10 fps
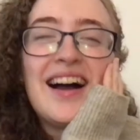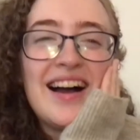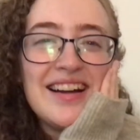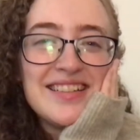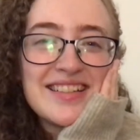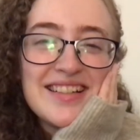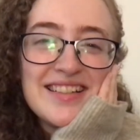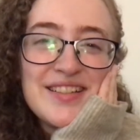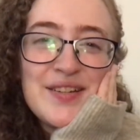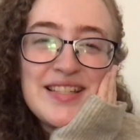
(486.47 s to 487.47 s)
I just got
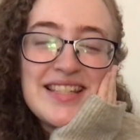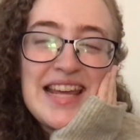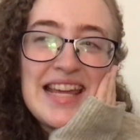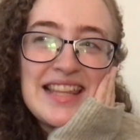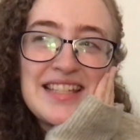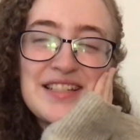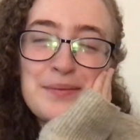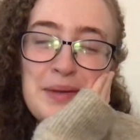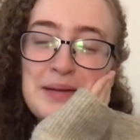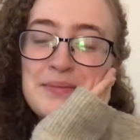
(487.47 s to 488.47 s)
to a scene that just
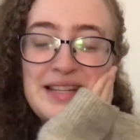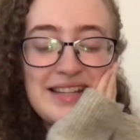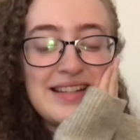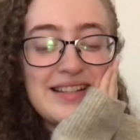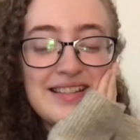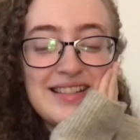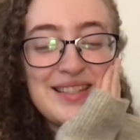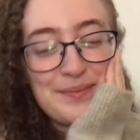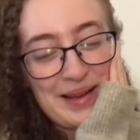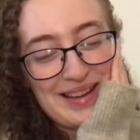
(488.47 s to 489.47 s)
made me
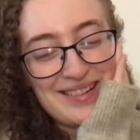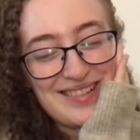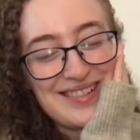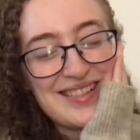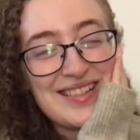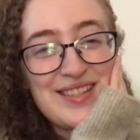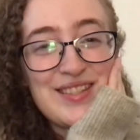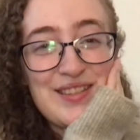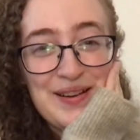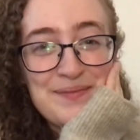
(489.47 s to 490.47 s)
smile
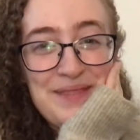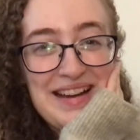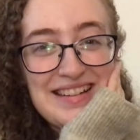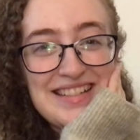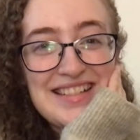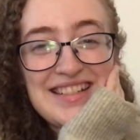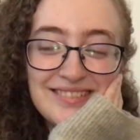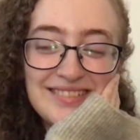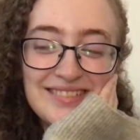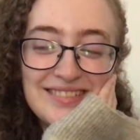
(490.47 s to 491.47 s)
so much.
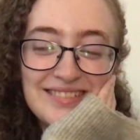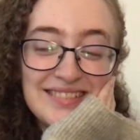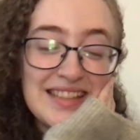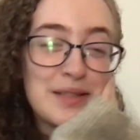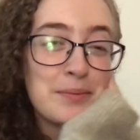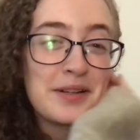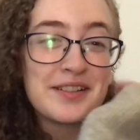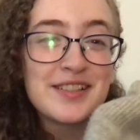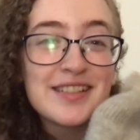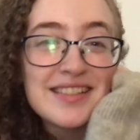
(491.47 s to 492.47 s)
This book
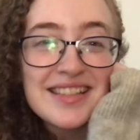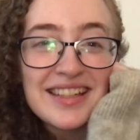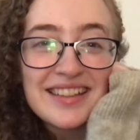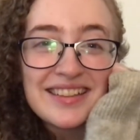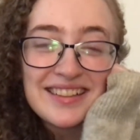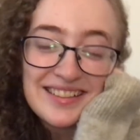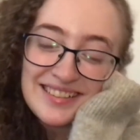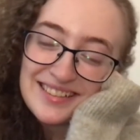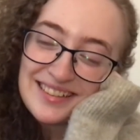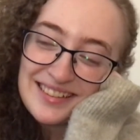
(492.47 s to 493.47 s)
is just like
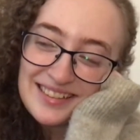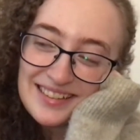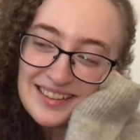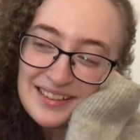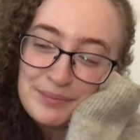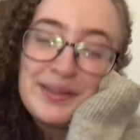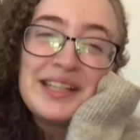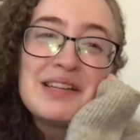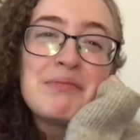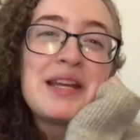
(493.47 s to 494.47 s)

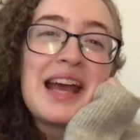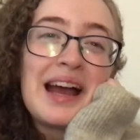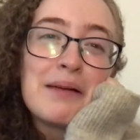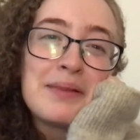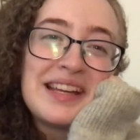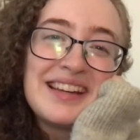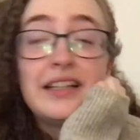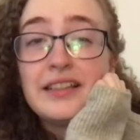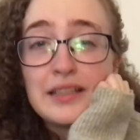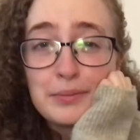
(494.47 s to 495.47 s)
making me happy.
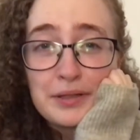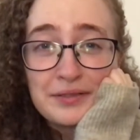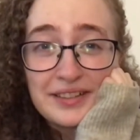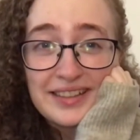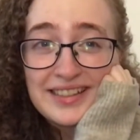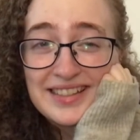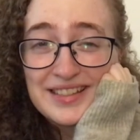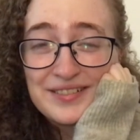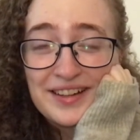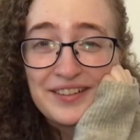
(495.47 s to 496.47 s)
This book really is
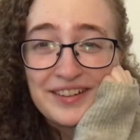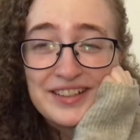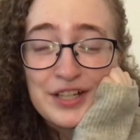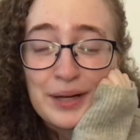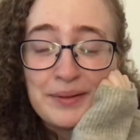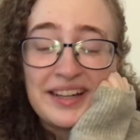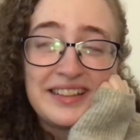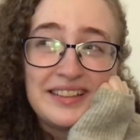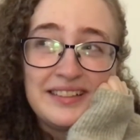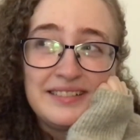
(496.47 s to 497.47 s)
doing a great job at
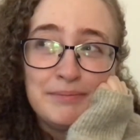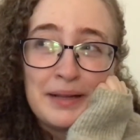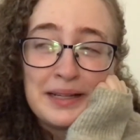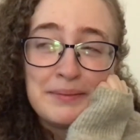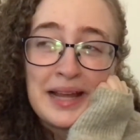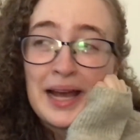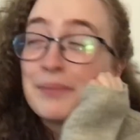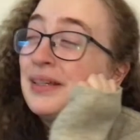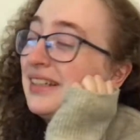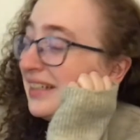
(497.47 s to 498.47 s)
making me
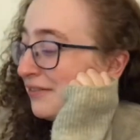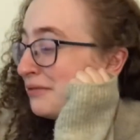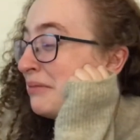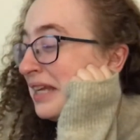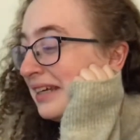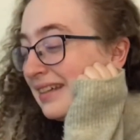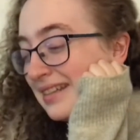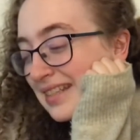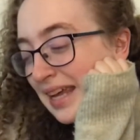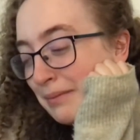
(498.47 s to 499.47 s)
happy and giving me an
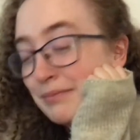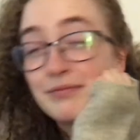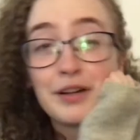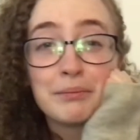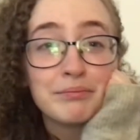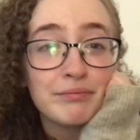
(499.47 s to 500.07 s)
escape from